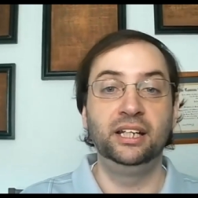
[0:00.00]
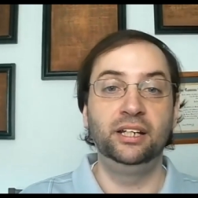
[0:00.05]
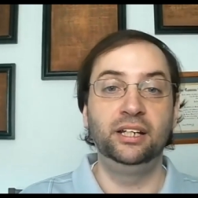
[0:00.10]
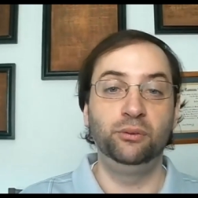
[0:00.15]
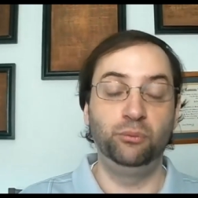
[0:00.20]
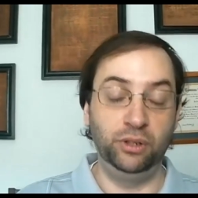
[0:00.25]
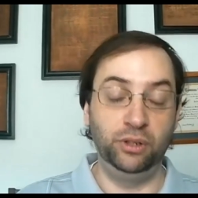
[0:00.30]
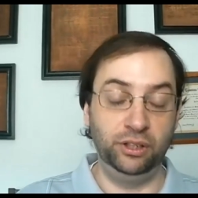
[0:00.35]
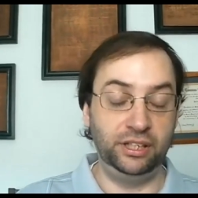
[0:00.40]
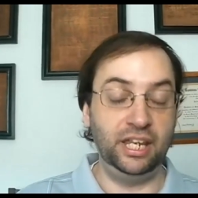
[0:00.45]

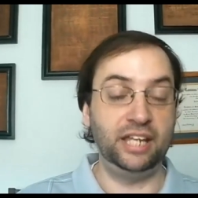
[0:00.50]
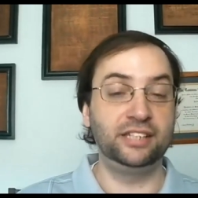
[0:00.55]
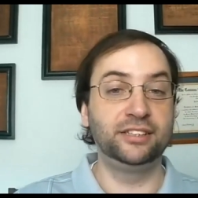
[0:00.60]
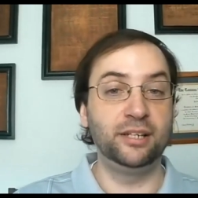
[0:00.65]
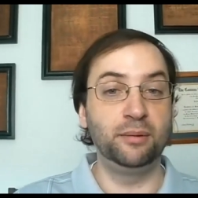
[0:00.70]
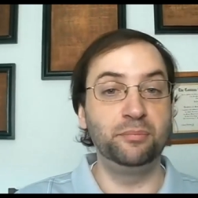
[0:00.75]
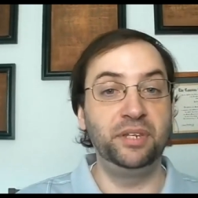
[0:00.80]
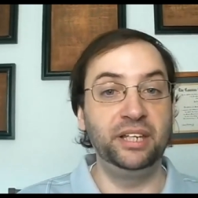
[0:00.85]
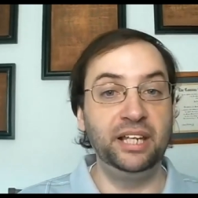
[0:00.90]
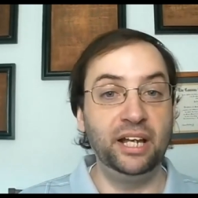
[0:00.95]
What that
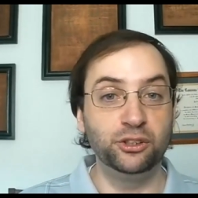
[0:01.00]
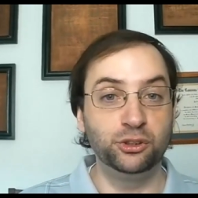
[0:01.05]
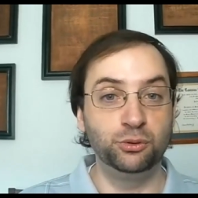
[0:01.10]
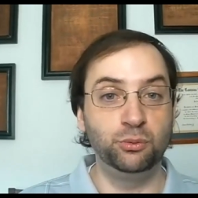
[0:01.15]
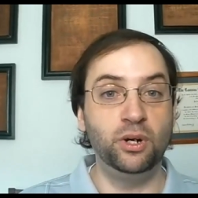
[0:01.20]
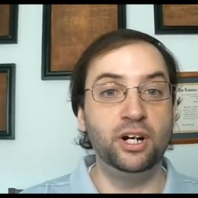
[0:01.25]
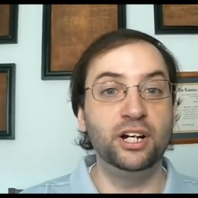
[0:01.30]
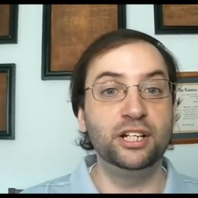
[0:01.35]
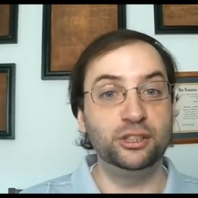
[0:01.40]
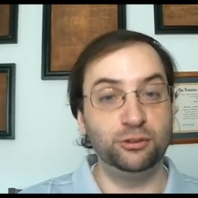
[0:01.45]
something else
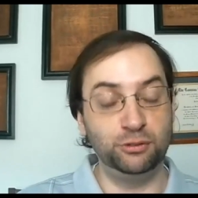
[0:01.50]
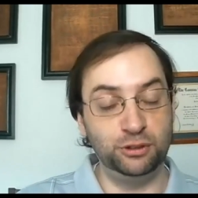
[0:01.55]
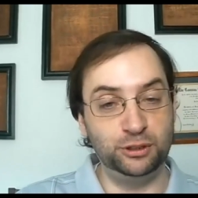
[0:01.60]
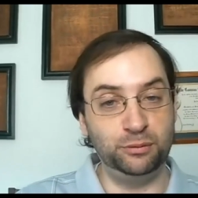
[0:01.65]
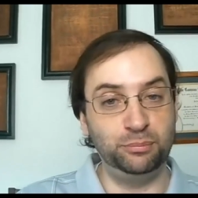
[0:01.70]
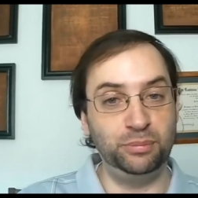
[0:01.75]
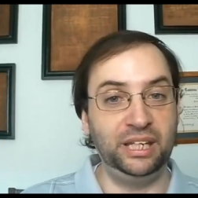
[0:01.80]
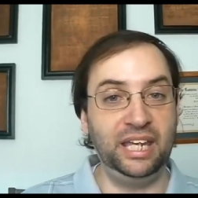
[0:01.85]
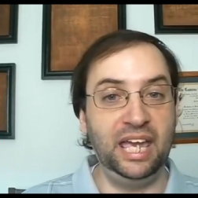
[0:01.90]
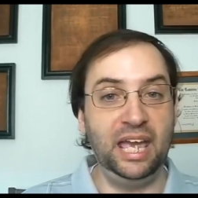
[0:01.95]
was was it
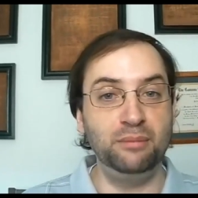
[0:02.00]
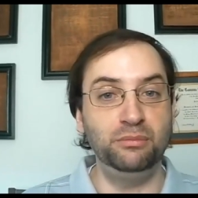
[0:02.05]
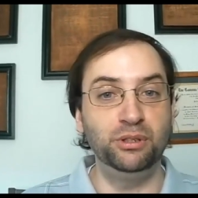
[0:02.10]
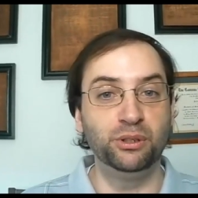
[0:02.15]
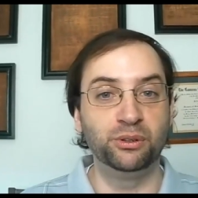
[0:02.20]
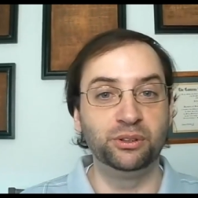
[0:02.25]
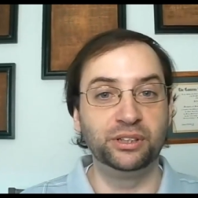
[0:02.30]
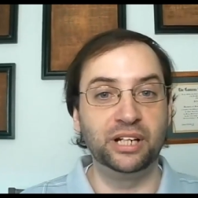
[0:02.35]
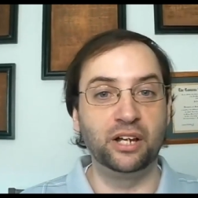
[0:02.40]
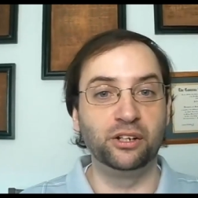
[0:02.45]
became euro
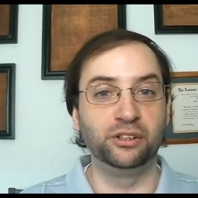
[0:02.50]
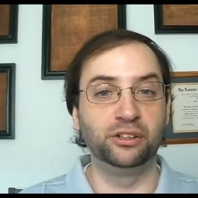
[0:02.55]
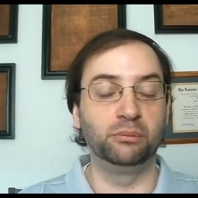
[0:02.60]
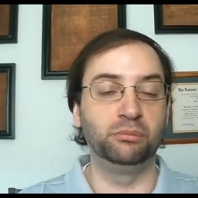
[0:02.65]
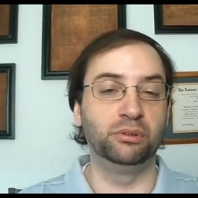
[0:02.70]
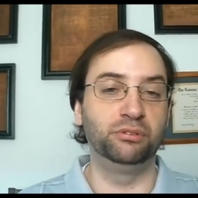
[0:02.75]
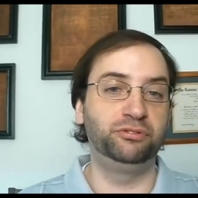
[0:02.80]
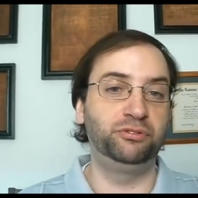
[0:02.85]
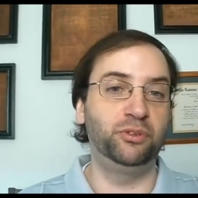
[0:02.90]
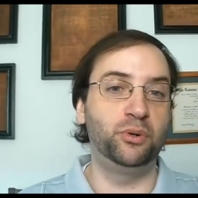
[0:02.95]
dollar number
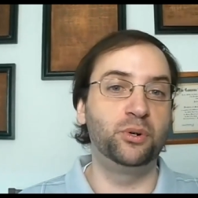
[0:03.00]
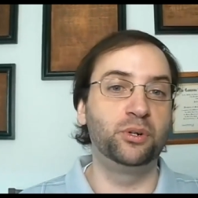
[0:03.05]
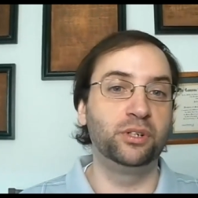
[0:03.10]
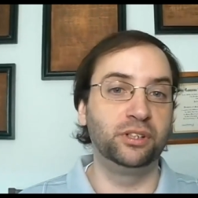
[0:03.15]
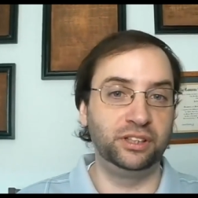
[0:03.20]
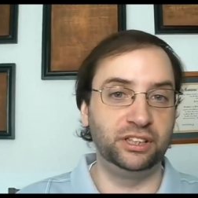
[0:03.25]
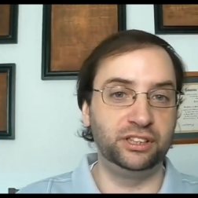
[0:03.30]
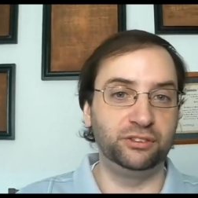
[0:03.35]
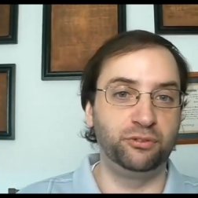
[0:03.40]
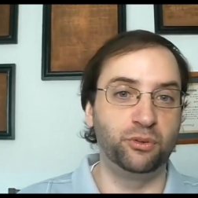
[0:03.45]
four,
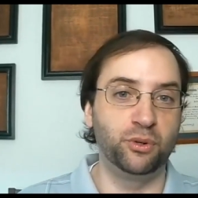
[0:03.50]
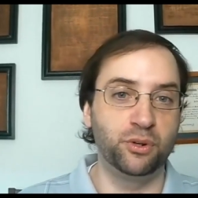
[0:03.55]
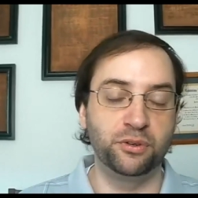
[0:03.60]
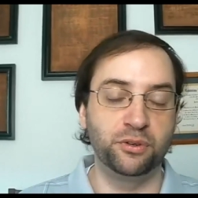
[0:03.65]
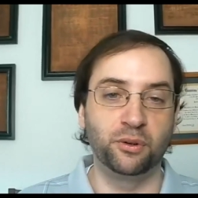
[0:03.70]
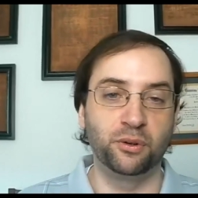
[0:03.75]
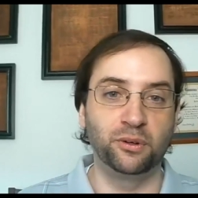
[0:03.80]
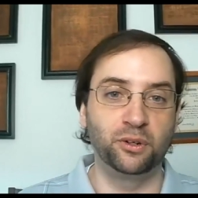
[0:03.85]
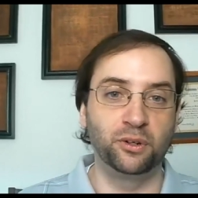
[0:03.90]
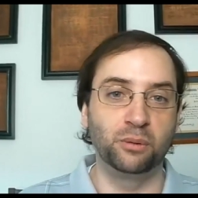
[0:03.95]
this fourth
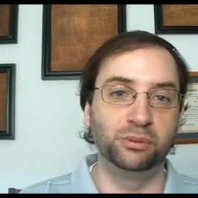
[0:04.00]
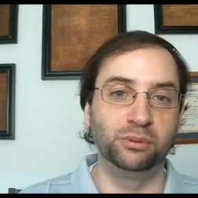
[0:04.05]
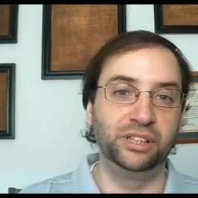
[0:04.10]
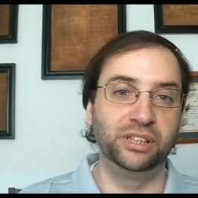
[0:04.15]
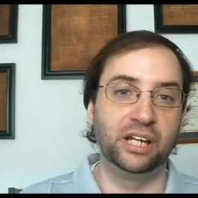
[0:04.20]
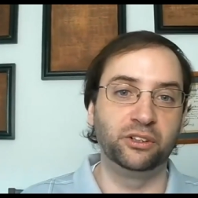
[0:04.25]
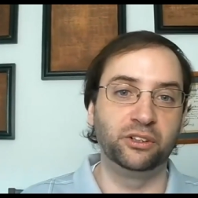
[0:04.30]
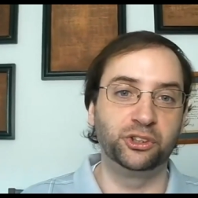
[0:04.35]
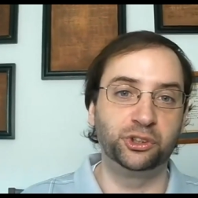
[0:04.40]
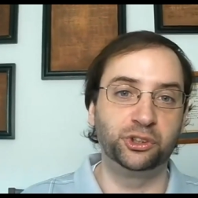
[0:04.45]
global
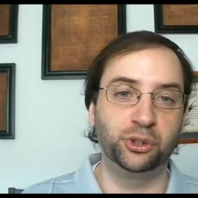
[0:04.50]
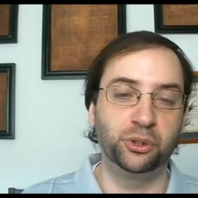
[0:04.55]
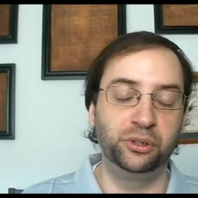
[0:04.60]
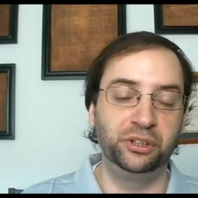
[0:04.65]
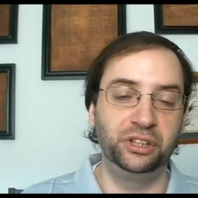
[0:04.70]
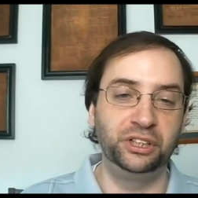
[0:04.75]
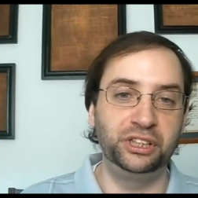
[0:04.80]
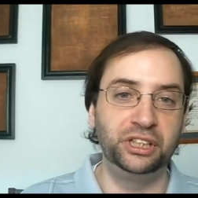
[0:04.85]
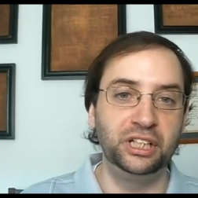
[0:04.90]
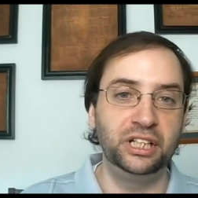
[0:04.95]
dollar
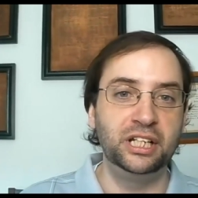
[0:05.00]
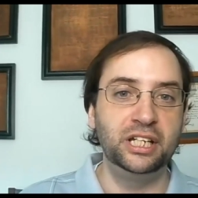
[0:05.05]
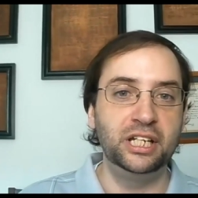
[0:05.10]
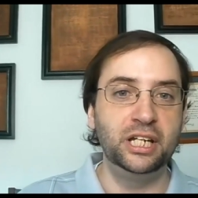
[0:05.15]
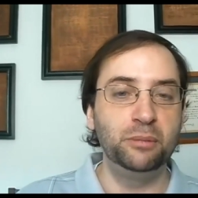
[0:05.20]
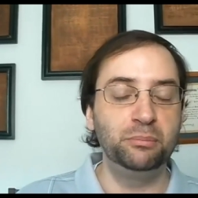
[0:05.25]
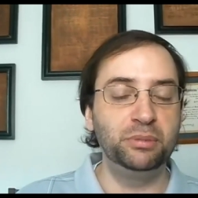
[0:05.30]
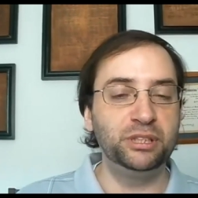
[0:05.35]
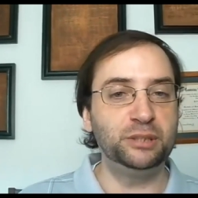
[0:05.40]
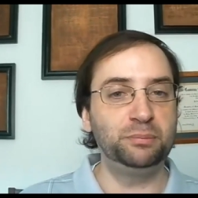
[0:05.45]
shortage.
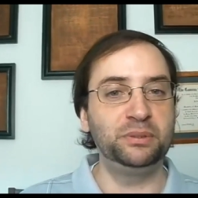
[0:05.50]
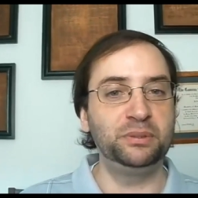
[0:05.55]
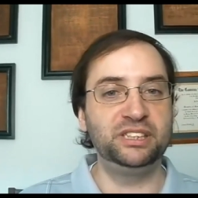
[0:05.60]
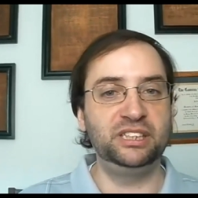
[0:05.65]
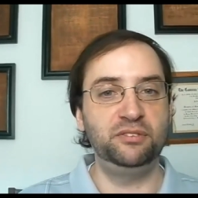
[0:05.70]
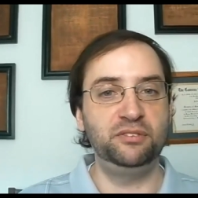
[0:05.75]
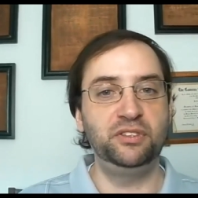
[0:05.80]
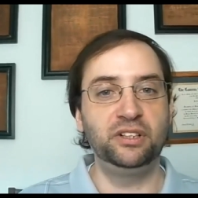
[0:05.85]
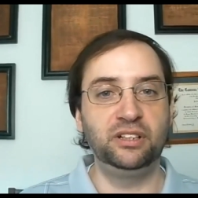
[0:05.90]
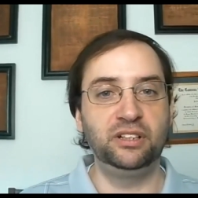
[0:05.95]
But
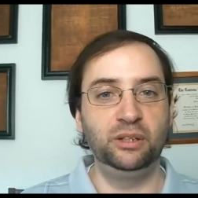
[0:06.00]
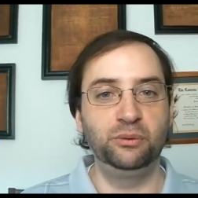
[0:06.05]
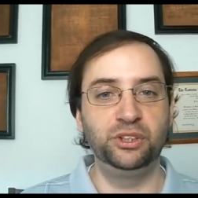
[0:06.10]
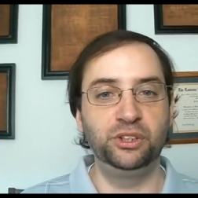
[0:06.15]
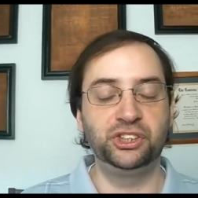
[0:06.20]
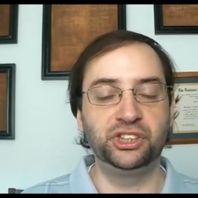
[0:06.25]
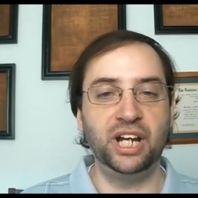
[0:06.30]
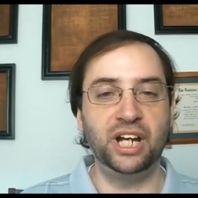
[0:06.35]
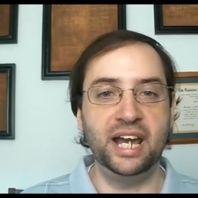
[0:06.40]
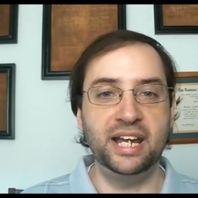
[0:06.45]
specifically with
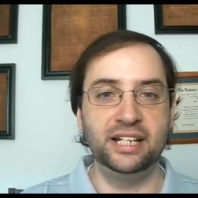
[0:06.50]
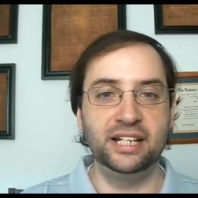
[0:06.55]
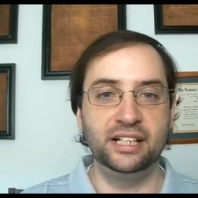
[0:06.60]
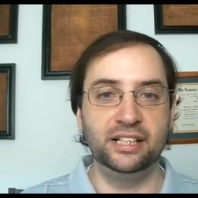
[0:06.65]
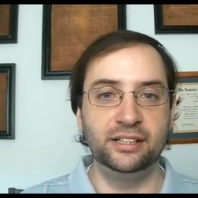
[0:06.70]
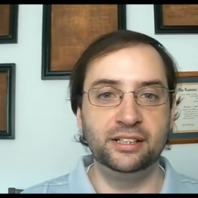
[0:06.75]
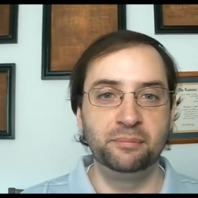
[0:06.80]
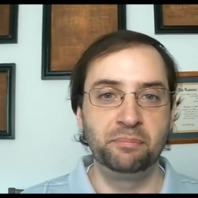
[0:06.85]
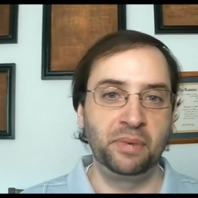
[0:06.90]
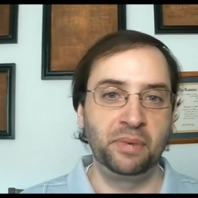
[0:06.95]
China,
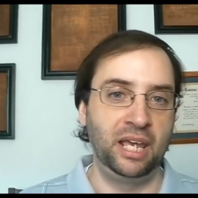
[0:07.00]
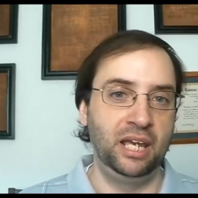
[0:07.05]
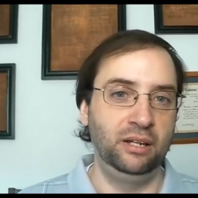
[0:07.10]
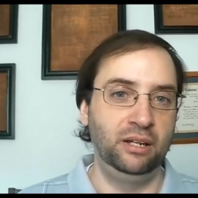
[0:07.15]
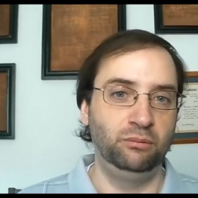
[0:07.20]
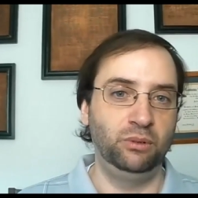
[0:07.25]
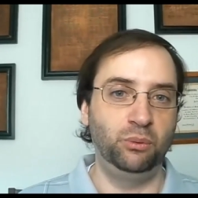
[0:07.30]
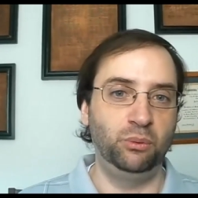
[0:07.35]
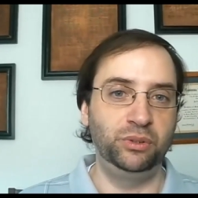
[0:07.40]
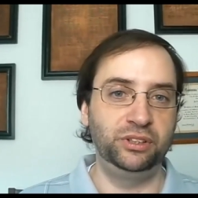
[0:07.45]

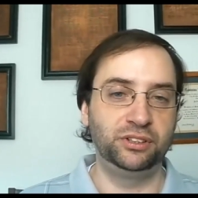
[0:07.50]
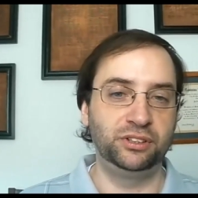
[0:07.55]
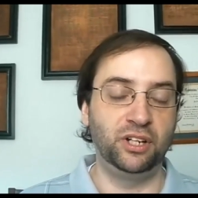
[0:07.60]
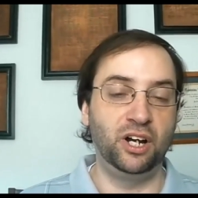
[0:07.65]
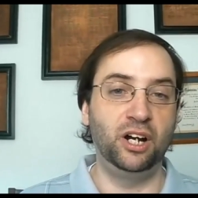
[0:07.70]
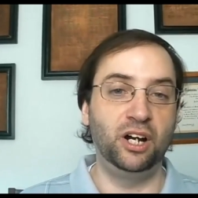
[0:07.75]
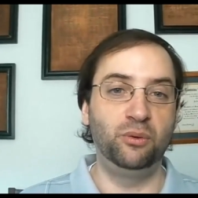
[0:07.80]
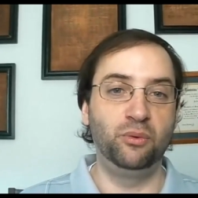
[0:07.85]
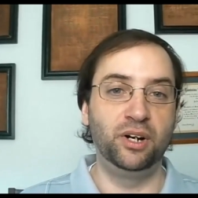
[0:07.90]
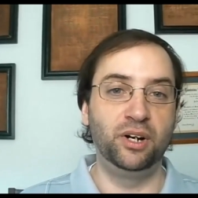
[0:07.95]
what we
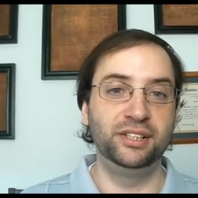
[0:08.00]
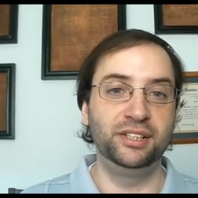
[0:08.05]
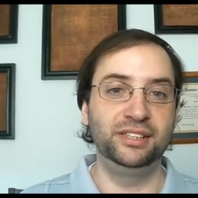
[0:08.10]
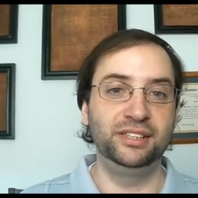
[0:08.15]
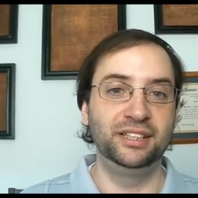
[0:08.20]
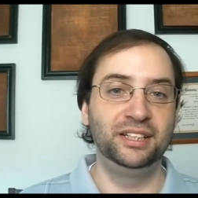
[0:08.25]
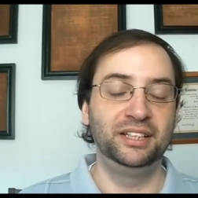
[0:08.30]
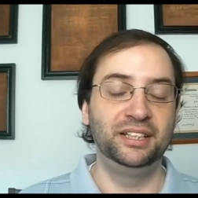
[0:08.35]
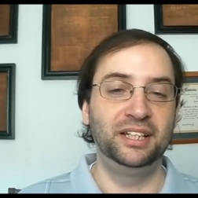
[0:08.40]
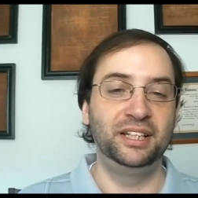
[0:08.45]
saw was
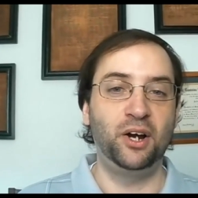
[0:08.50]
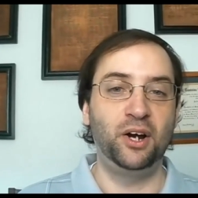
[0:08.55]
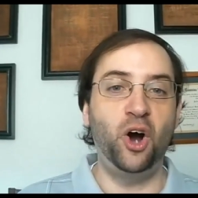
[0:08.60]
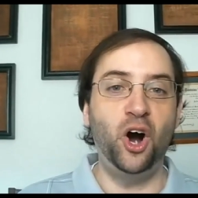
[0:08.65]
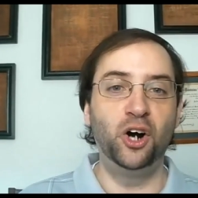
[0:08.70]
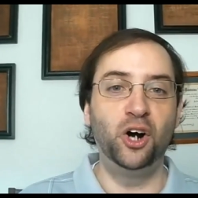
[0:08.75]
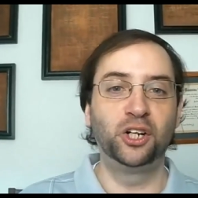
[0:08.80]
Hong